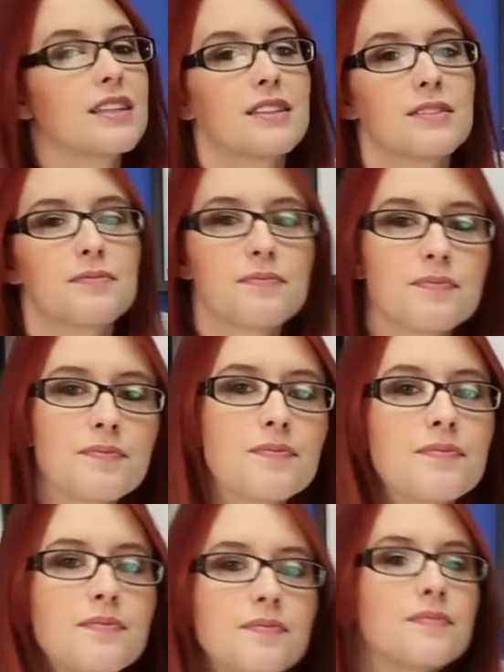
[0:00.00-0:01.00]

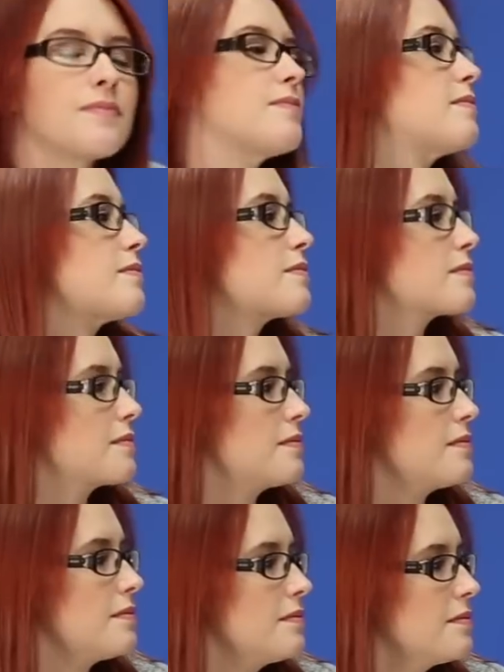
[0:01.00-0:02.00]

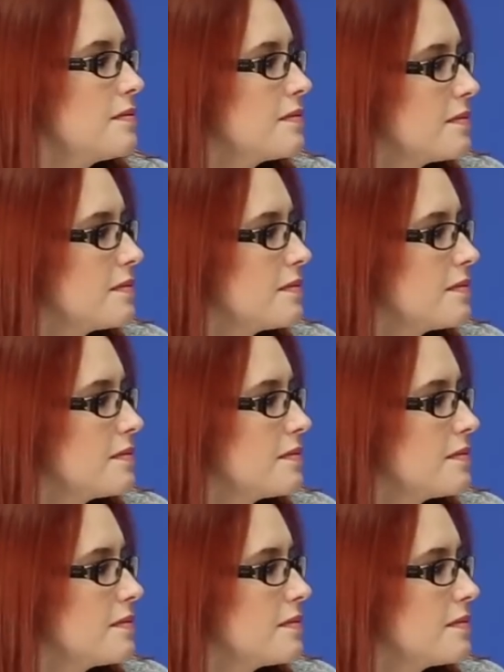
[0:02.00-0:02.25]
No words are spoken by the person on screen.